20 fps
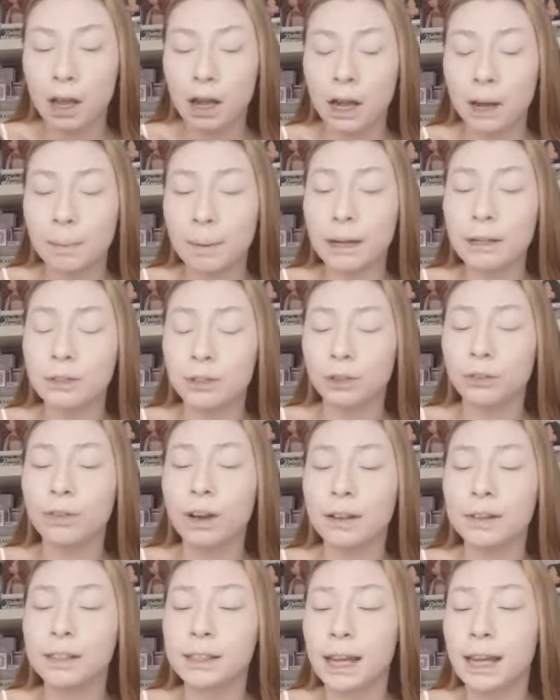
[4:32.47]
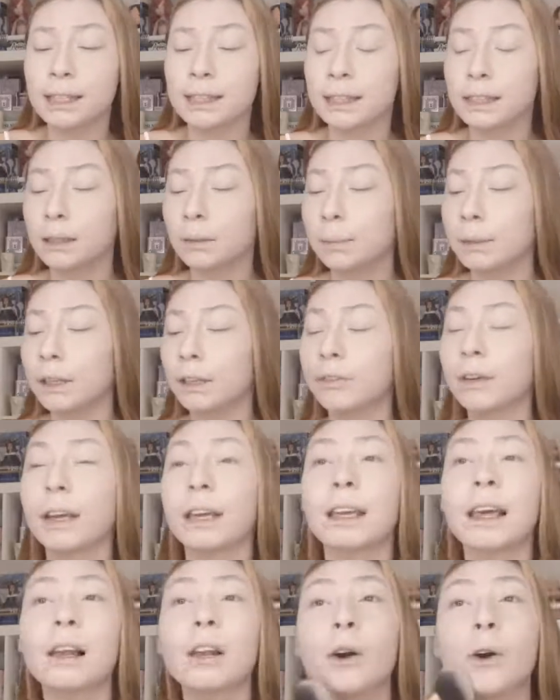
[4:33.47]
I do find this has a little bit of a
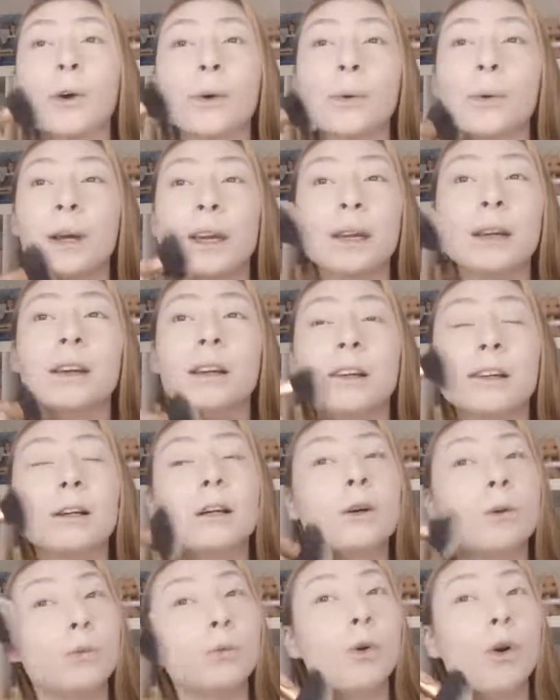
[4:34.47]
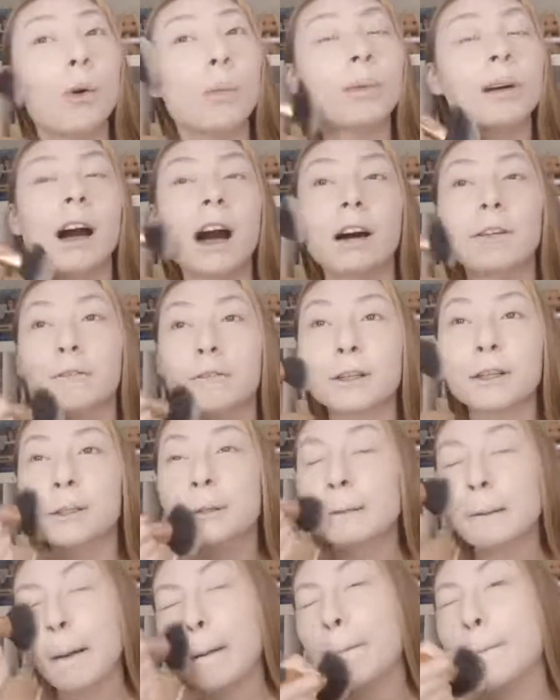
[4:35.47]
yellowy warm
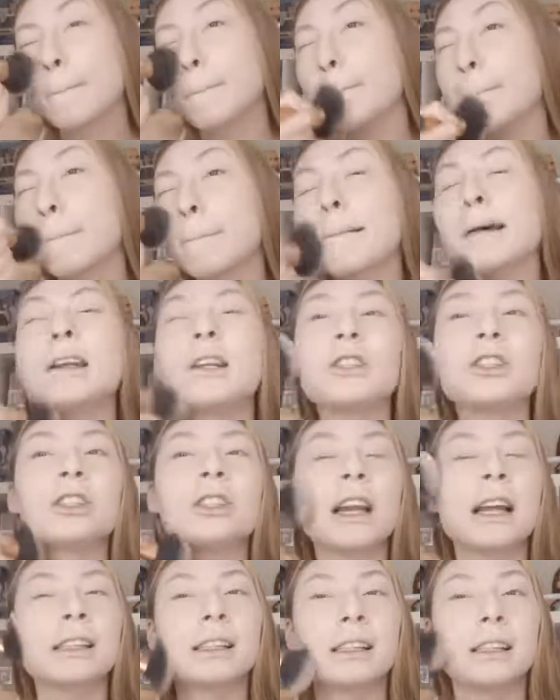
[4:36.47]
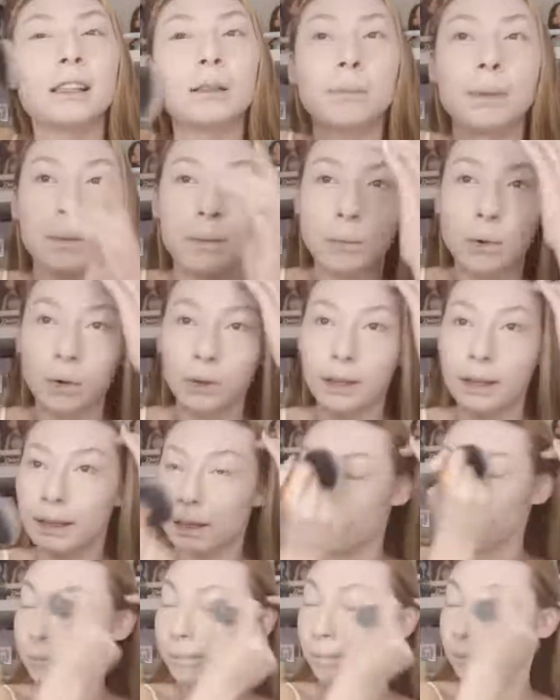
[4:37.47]
coverage, and it just adds a little bit more like
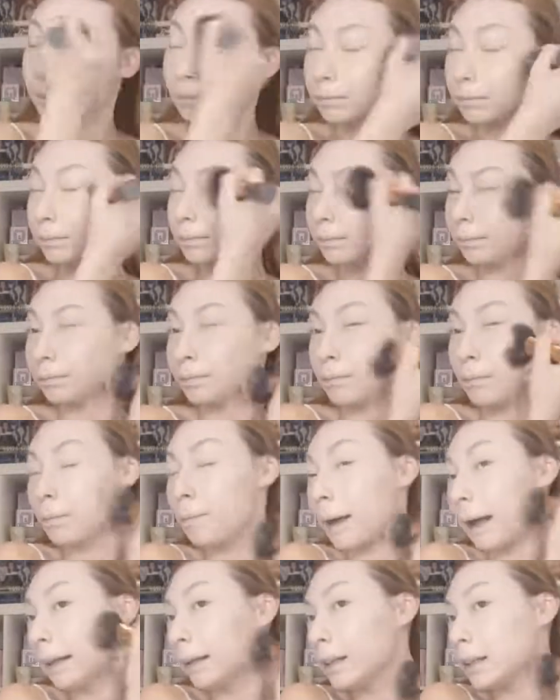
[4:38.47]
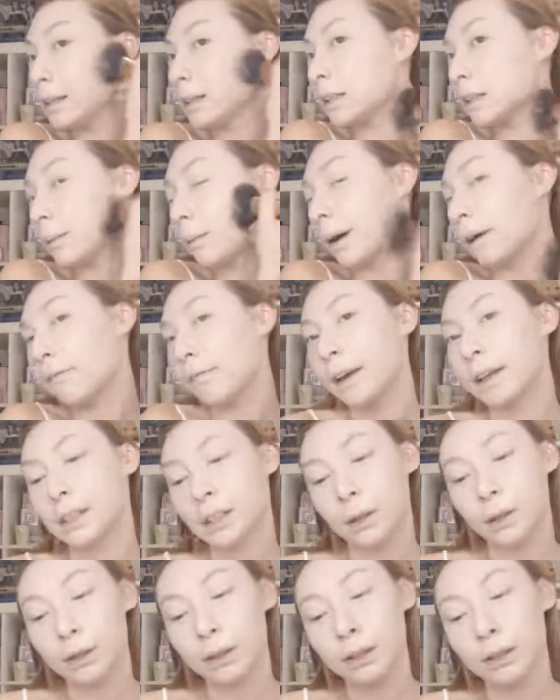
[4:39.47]
balance to my face.
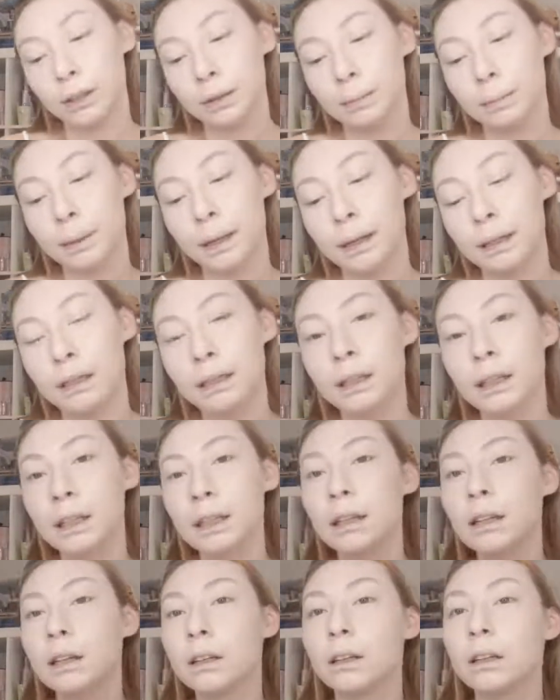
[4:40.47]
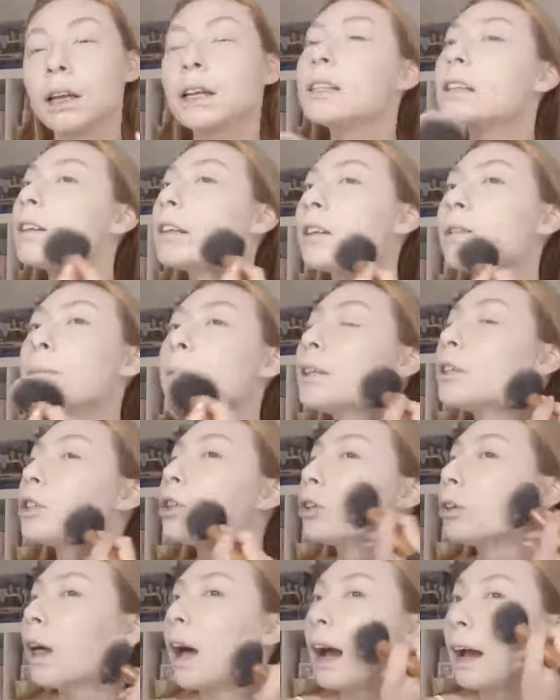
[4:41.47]
So it's a little bit
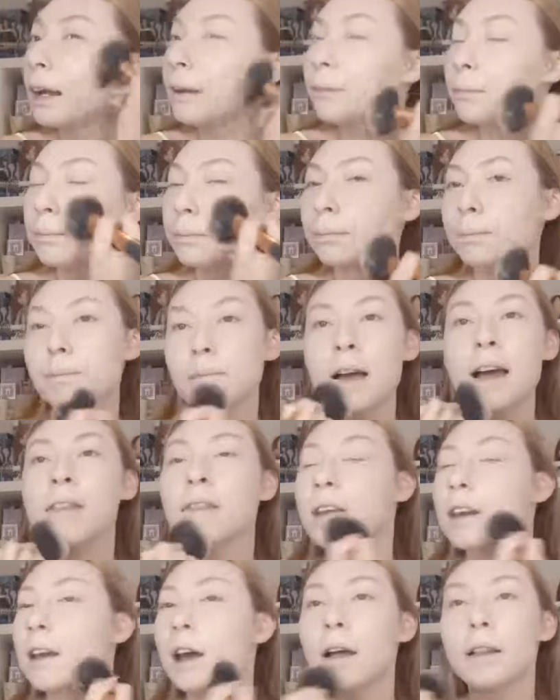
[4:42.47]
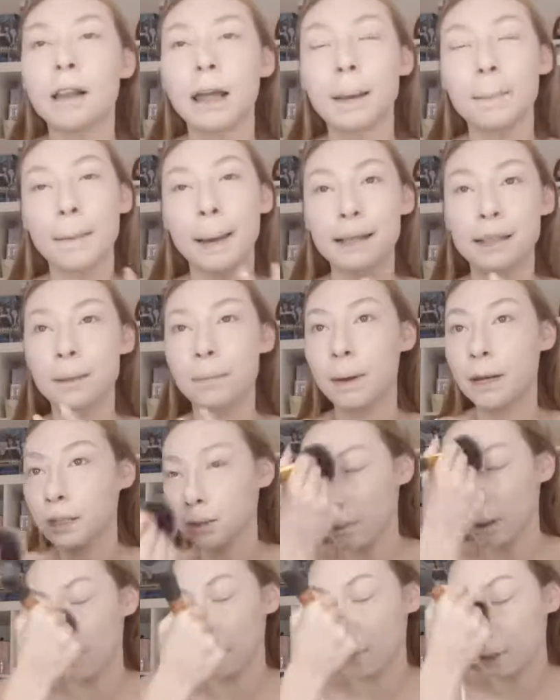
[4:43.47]
too light, and then it like makes it match
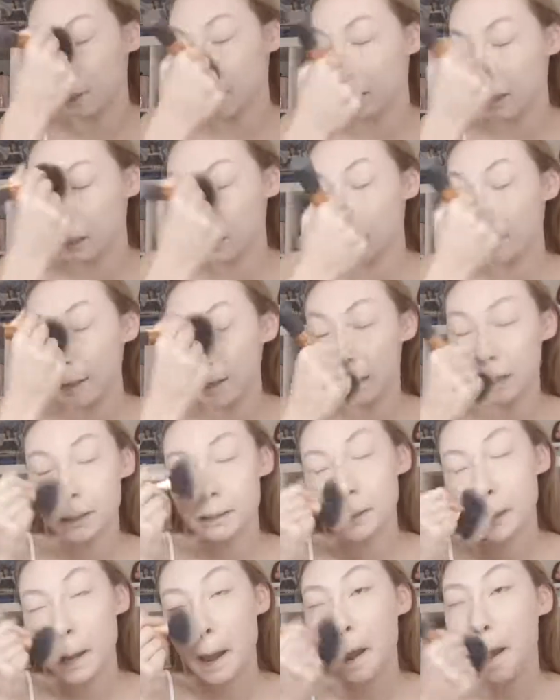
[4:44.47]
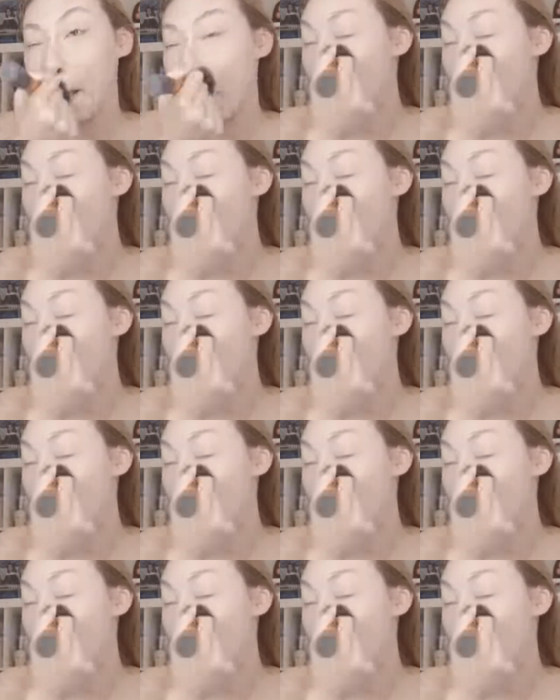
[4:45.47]
my body a little better. So